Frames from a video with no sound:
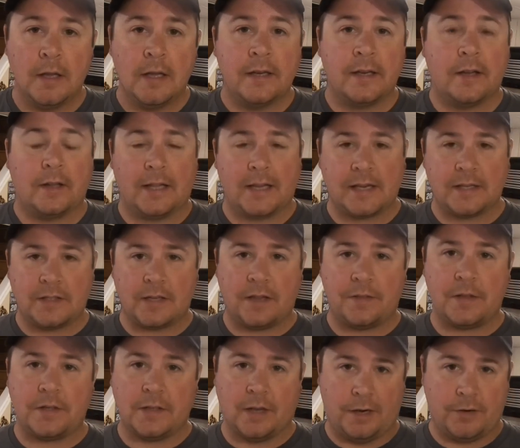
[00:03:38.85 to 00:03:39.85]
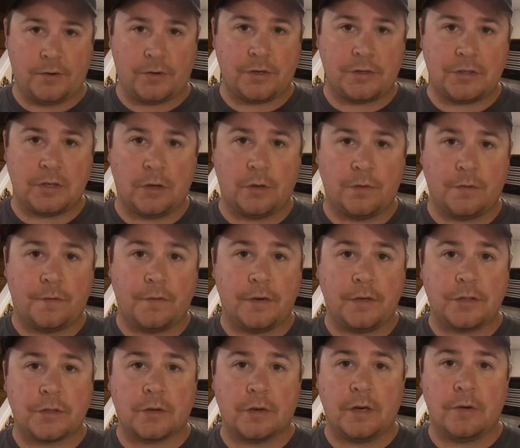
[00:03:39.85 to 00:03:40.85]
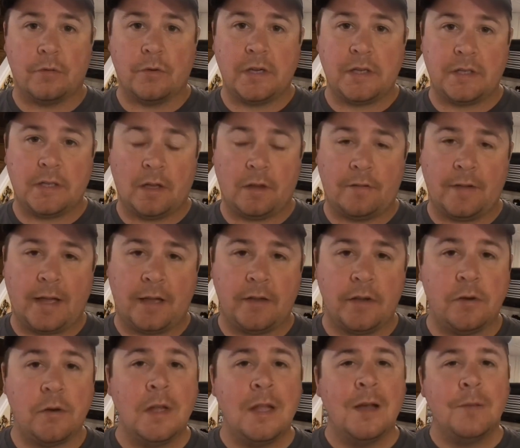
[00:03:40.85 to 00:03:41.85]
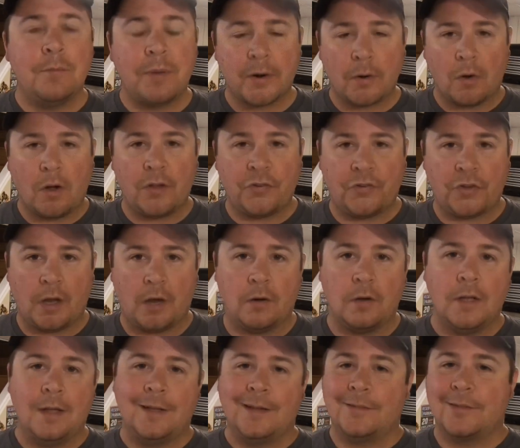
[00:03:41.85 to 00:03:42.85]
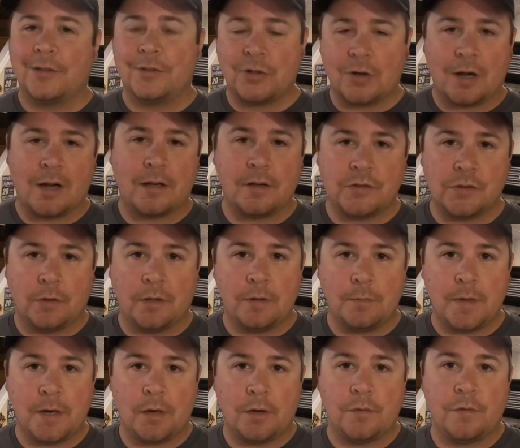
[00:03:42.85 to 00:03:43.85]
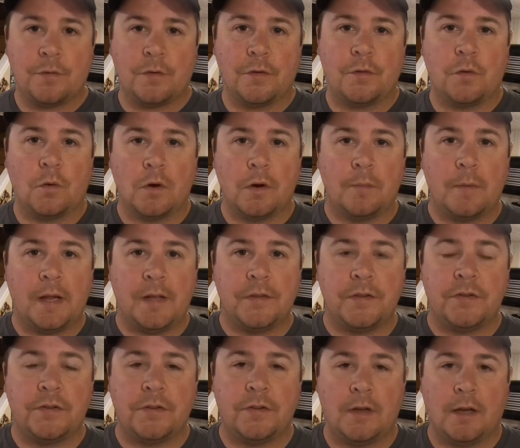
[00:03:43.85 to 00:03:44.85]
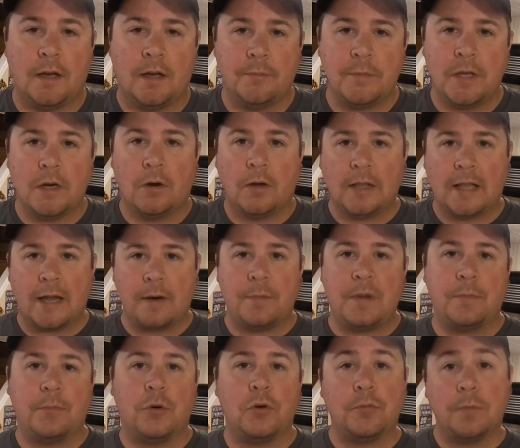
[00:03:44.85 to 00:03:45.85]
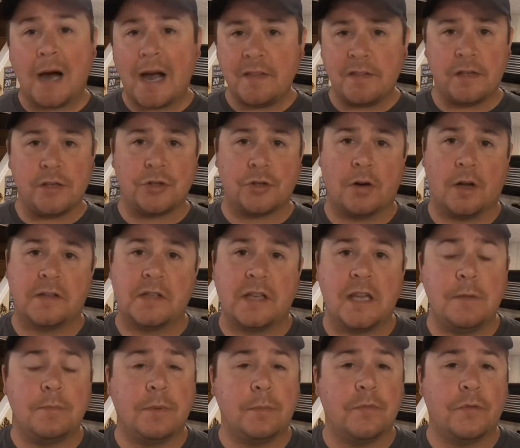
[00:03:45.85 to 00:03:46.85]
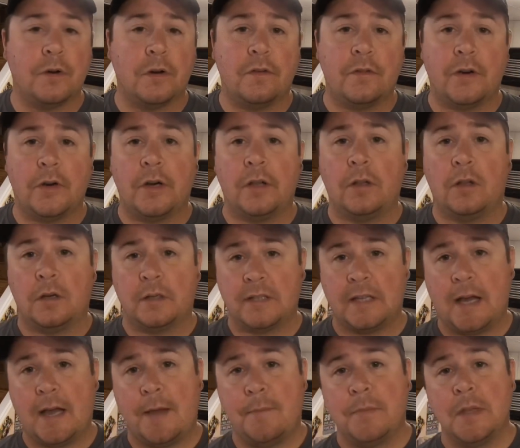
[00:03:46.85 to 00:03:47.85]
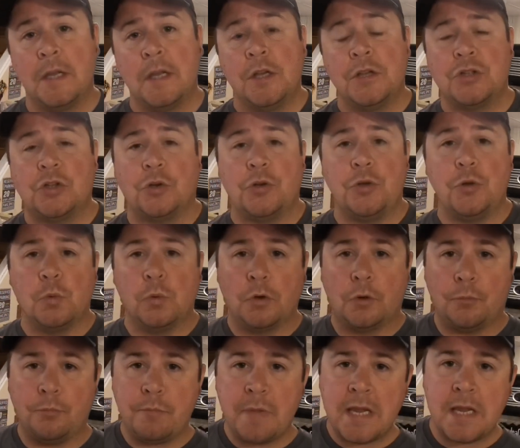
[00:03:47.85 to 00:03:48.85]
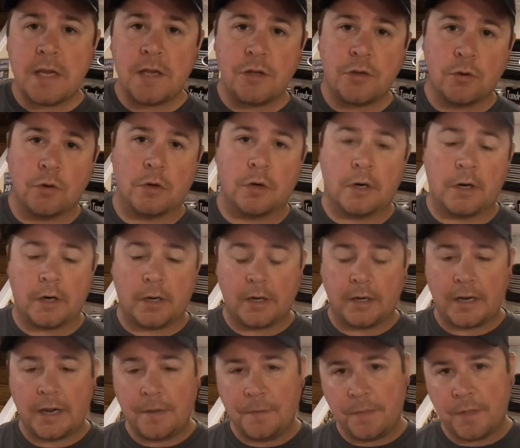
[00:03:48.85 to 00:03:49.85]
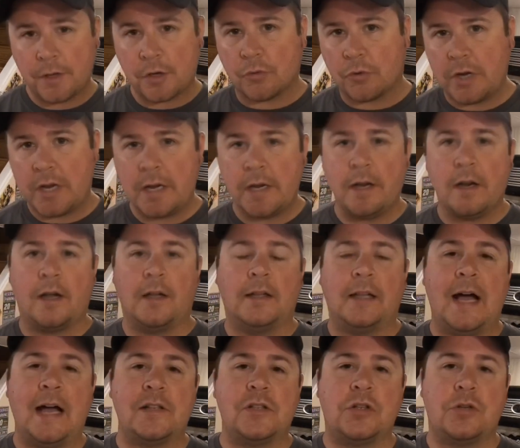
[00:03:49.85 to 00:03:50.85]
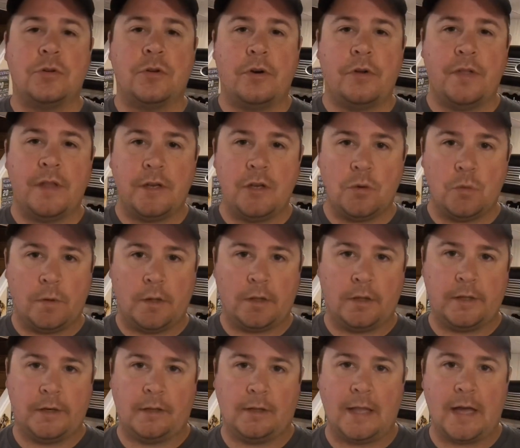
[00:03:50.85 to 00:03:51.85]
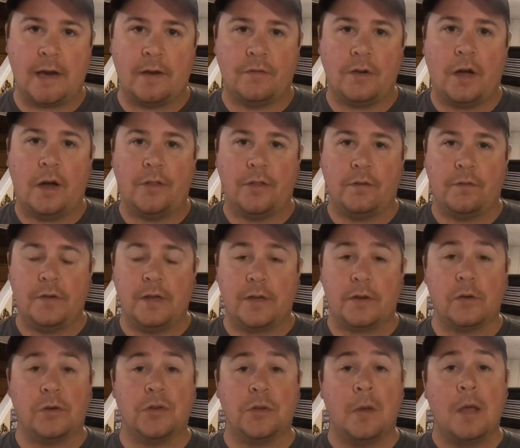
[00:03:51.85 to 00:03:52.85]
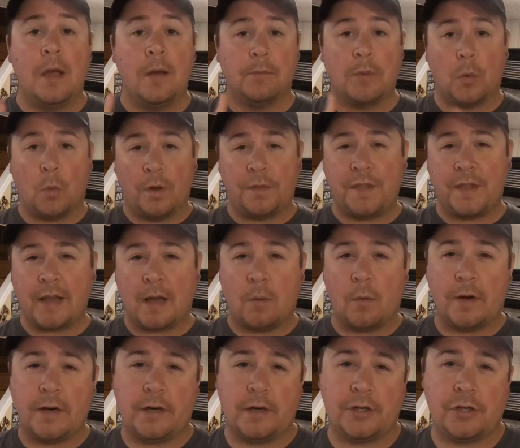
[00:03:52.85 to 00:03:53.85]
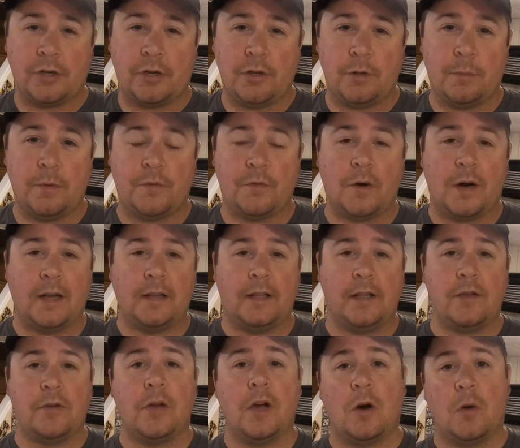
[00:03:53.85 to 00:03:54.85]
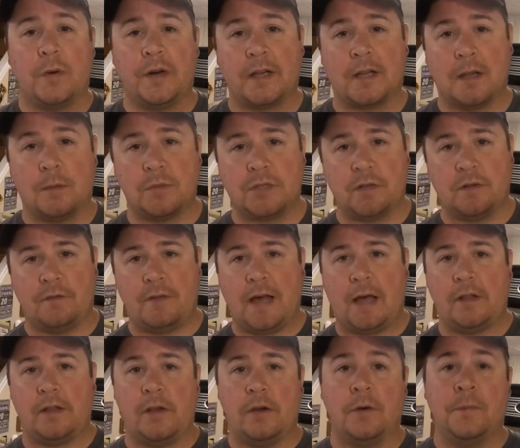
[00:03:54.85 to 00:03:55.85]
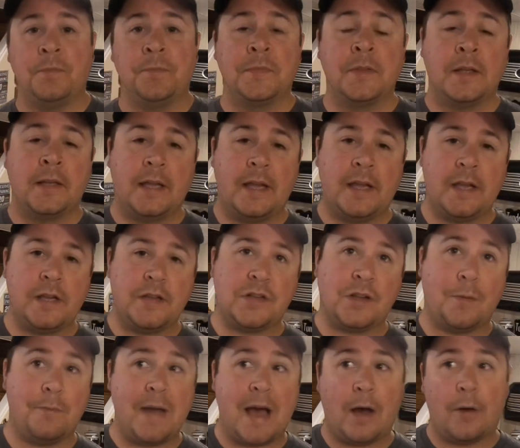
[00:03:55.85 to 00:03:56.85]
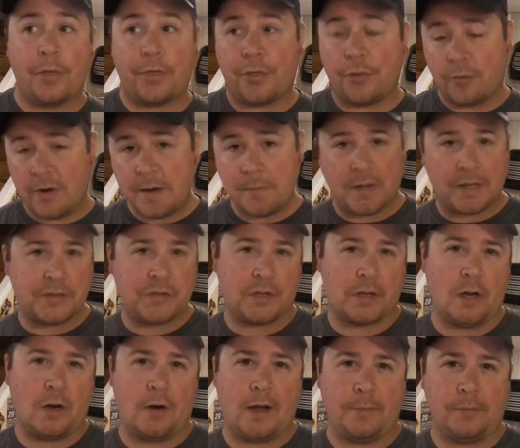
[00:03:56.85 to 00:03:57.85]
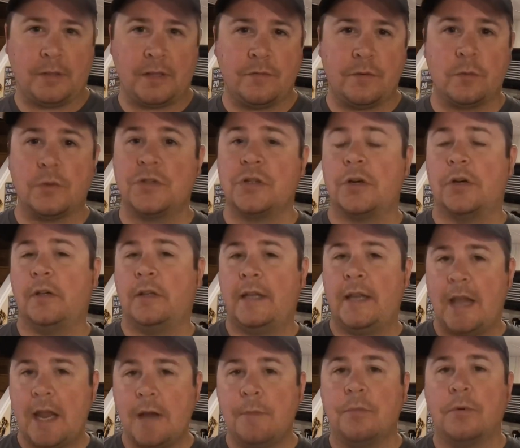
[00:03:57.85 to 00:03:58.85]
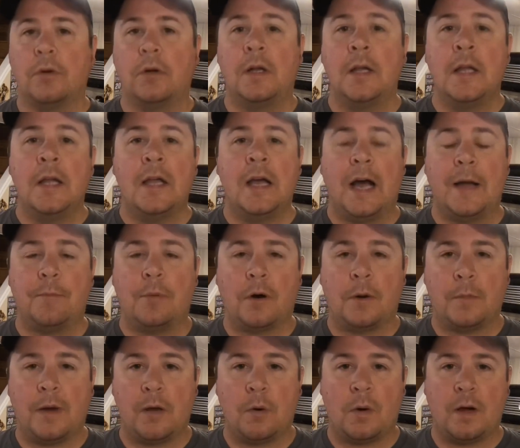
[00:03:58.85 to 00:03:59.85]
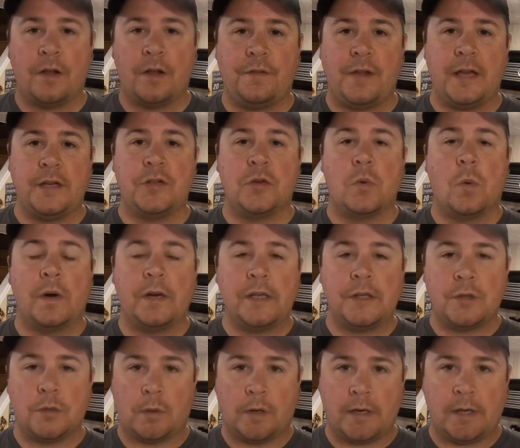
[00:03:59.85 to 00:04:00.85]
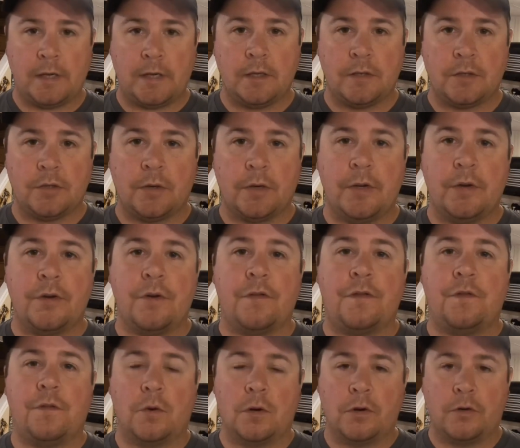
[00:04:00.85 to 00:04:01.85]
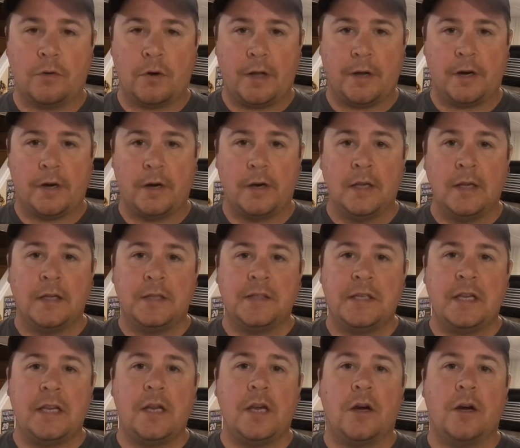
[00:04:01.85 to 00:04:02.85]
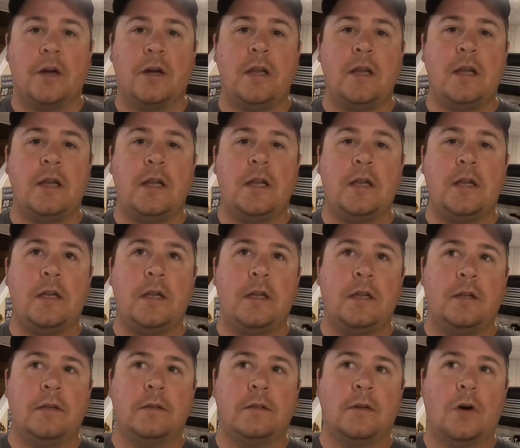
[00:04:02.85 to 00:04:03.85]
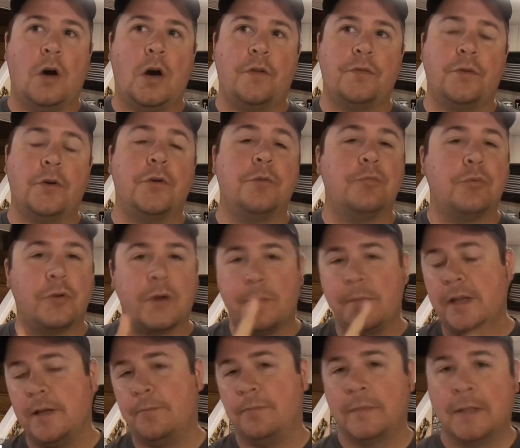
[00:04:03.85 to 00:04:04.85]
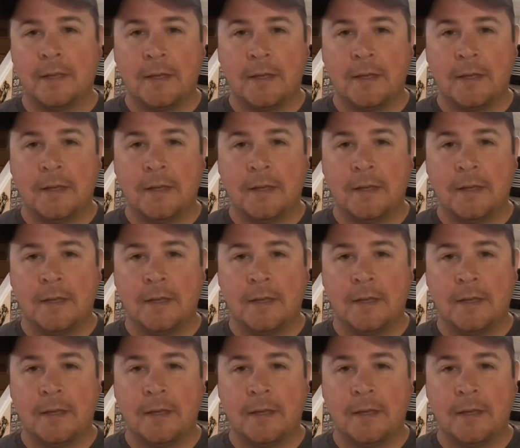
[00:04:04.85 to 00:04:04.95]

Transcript: Now, like I said, the Tundra is known for its great resale value, but also the truck has only been owned for 4 months. You know, a lot of people who buy these trucks keep them for a very long time. So you will meet your in the green a lot sooner than you will in a lot of other vehicles. But one thing I wanted to show you before I let you go when it comes to value is about 3 months ago, I believe it was early April, I bought my wife 2020 Toyota 4Runner TRD off-road premium.